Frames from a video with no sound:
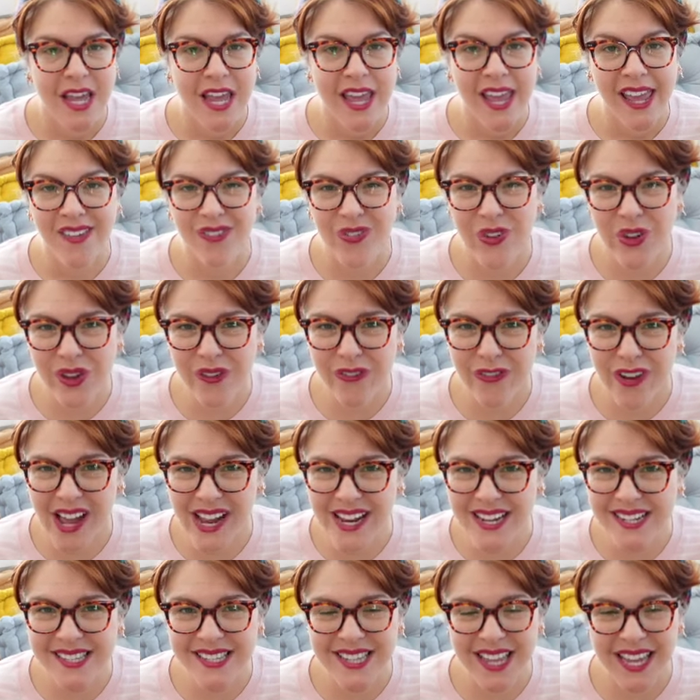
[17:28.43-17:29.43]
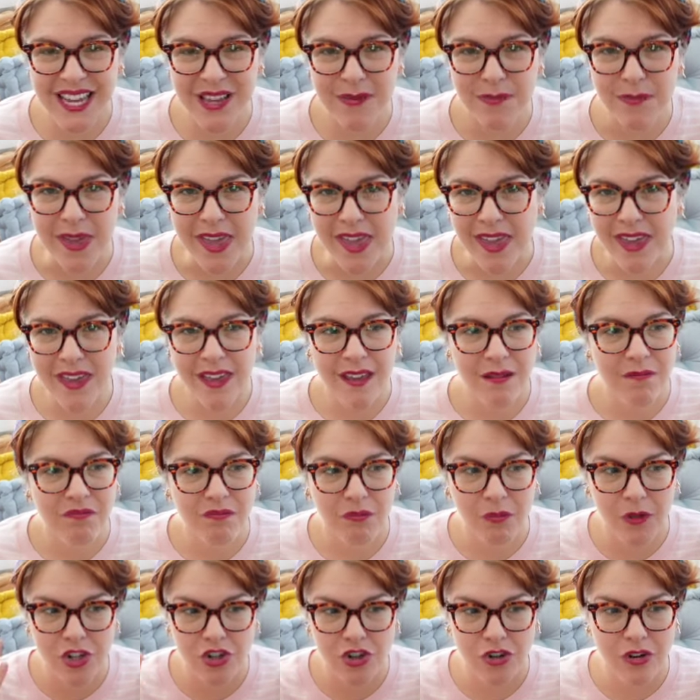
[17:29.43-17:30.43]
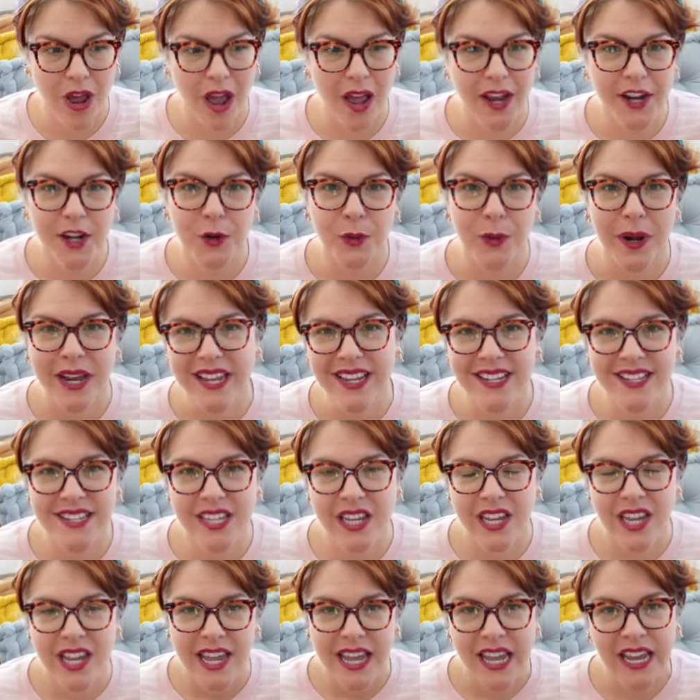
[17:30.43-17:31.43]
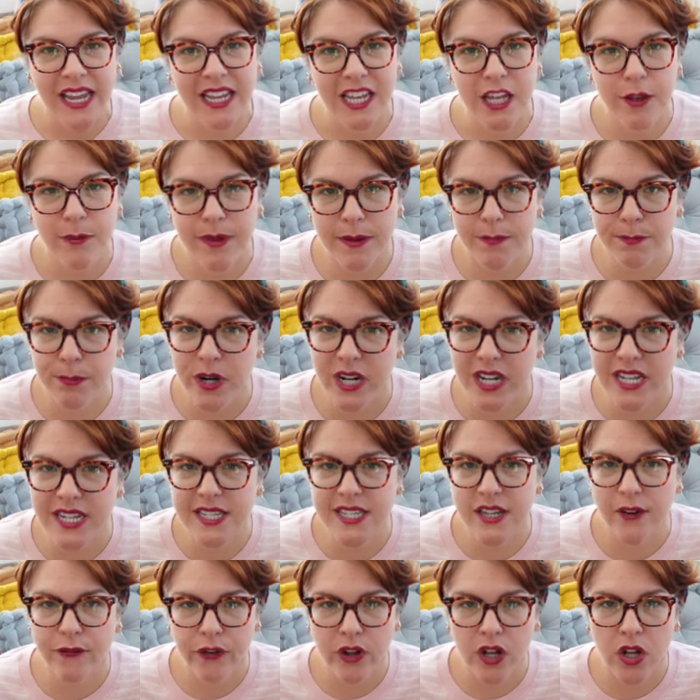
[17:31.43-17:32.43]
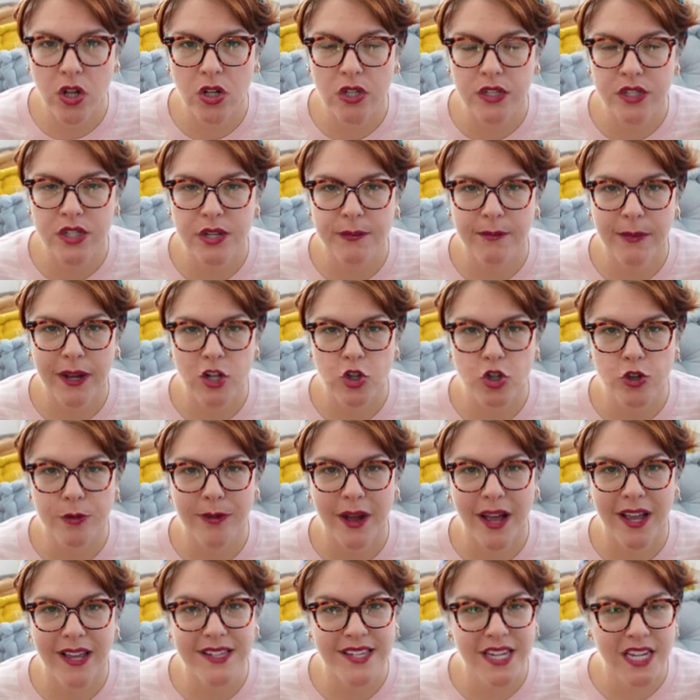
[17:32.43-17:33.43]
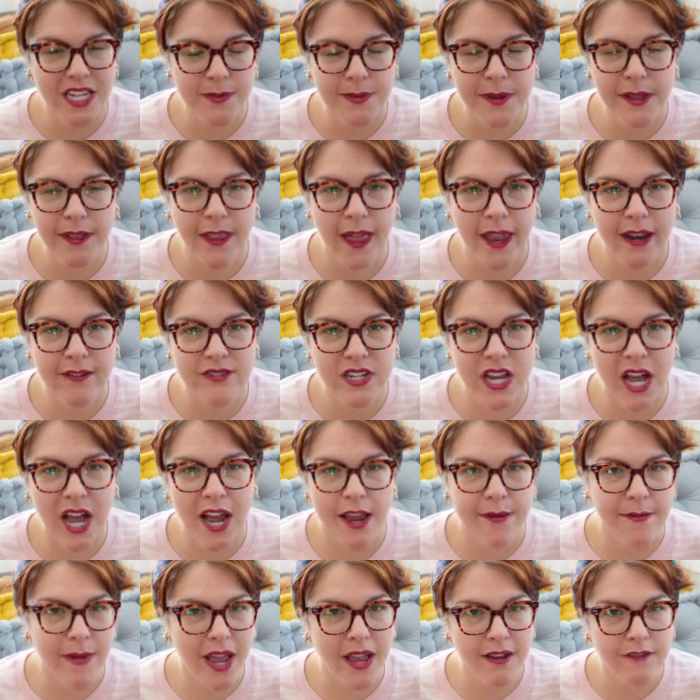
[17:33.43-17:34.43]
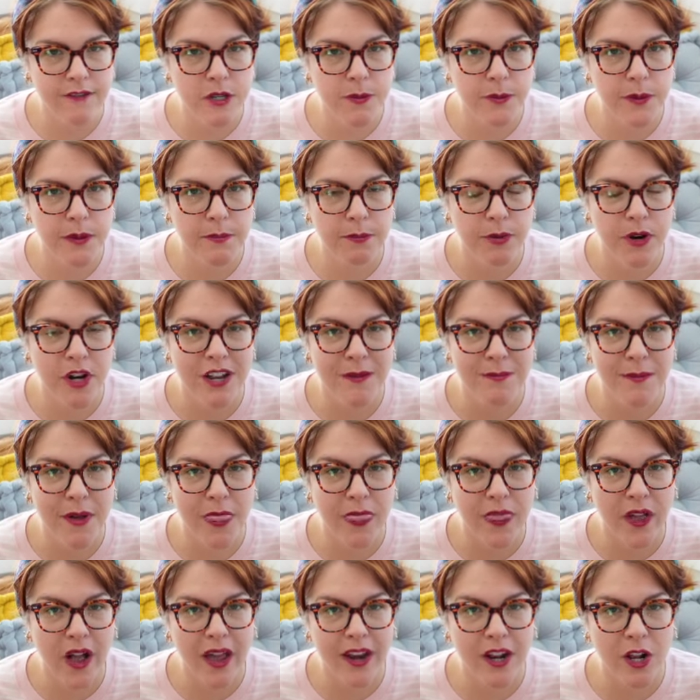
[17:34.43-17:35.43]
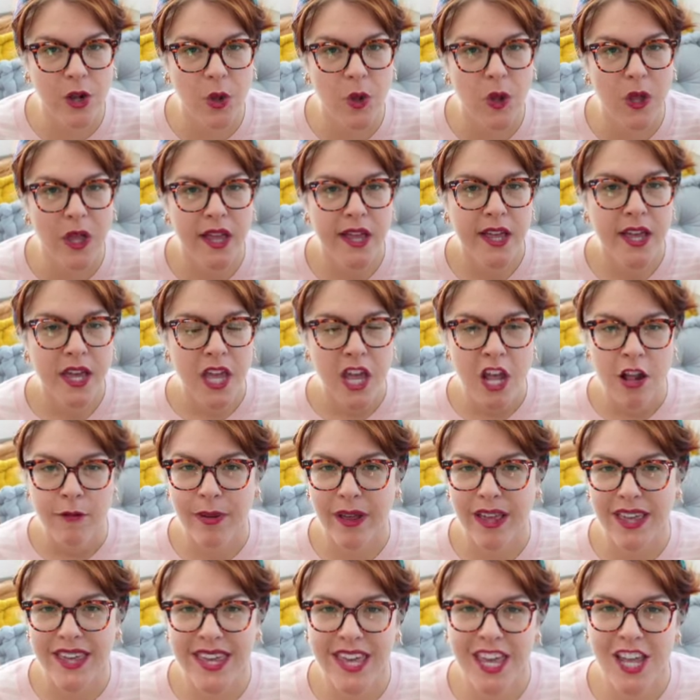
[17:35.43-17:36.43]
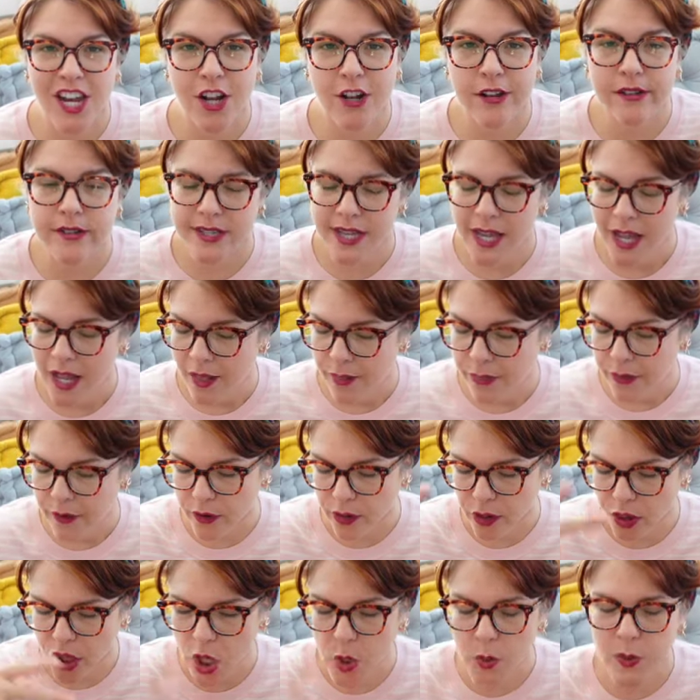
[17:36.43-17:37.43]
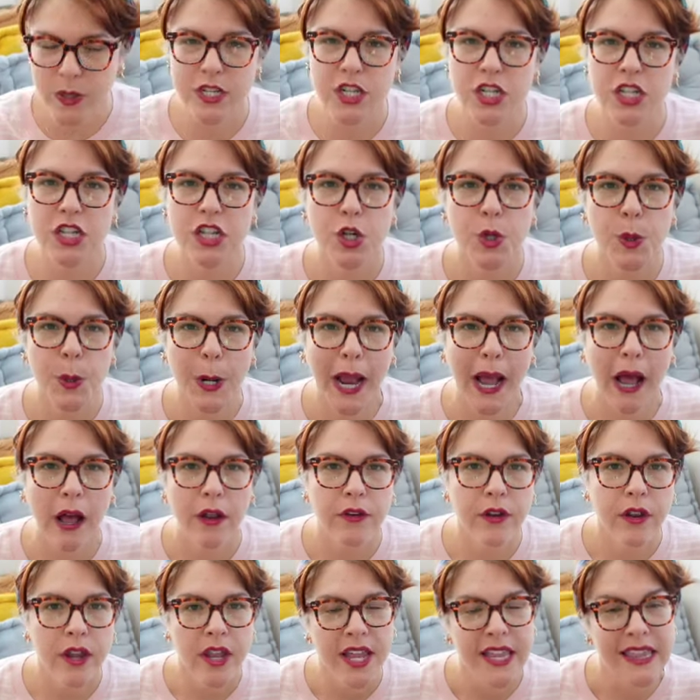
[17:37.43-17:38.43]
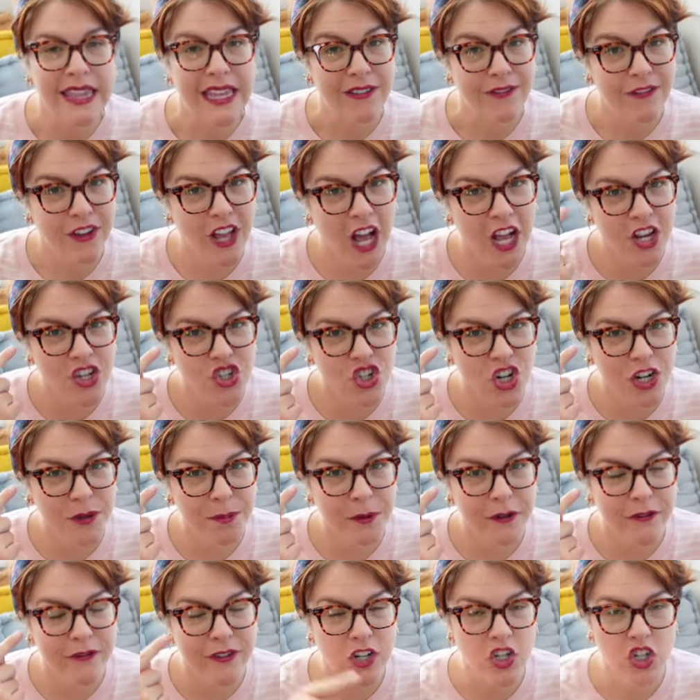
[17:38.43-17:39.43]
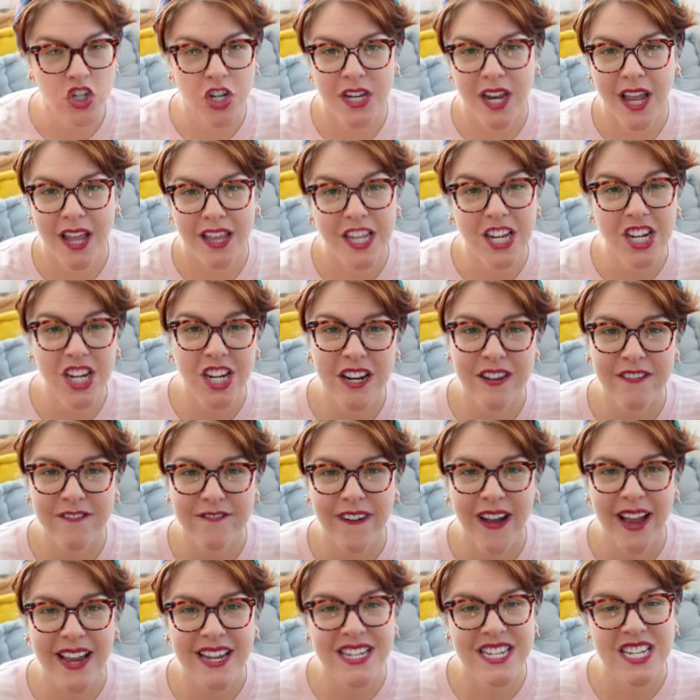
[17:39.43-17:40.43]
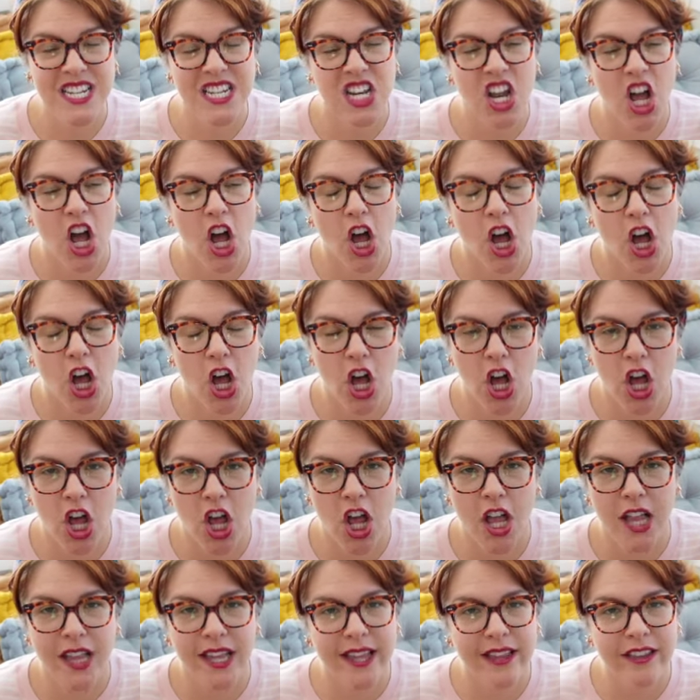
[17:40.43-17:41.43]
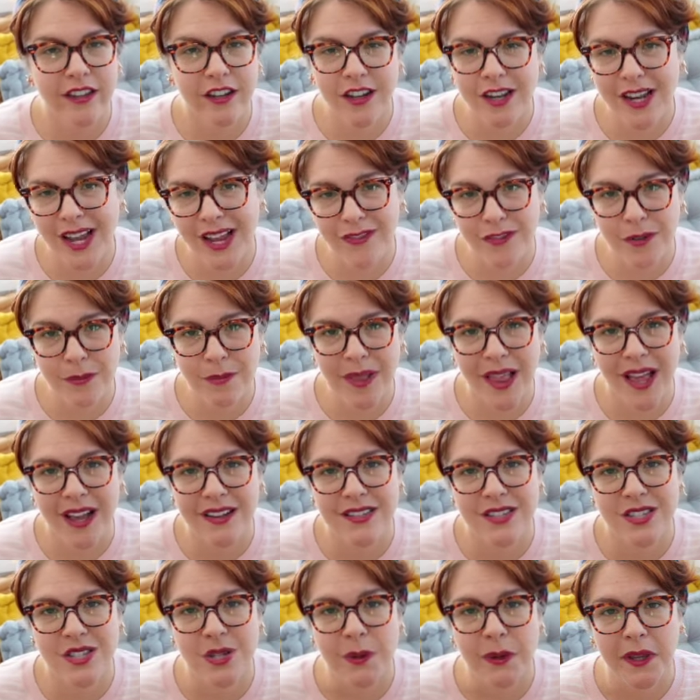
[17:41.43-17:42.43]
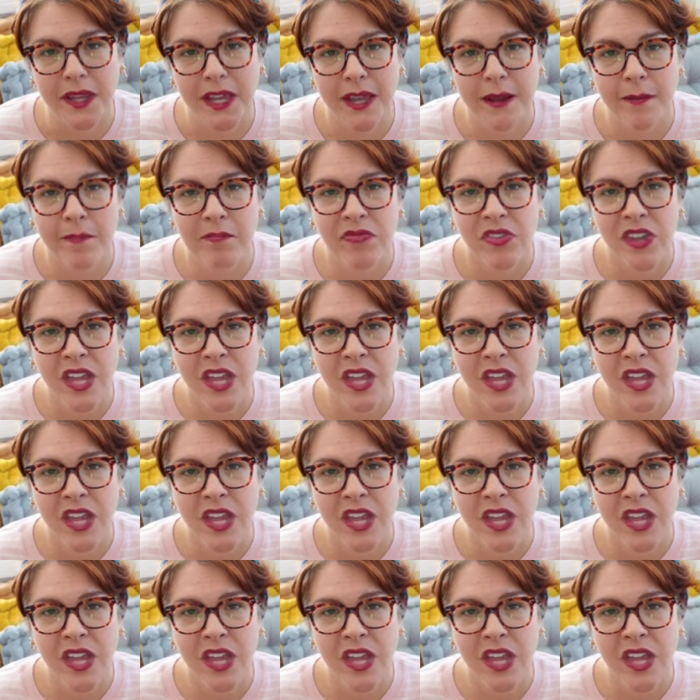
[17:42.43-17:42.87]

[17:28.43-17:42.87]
If you have eyes like me, which are not great, it can be pretty difficult to mushroom hunt. It takes me a lot of time. I have to be pretty methodical. But kiddos, they're lower to the ground, they've got sharper vision, and they're going to find it all, and they're going to have a blast doing it.